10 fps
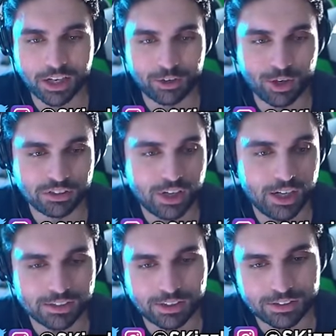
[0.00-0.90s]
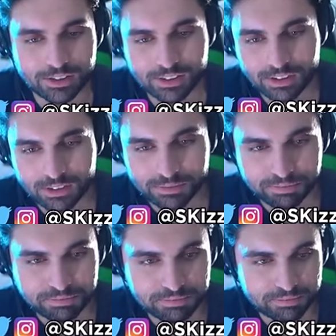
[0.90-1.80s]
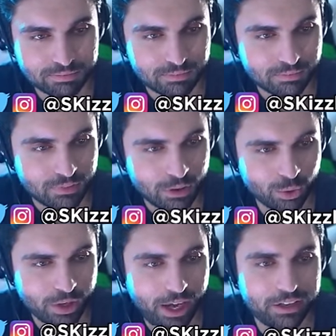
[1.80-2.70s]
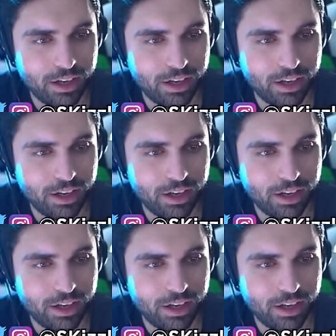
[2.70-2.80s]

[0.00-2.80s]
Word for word: later on consoles. Oh, god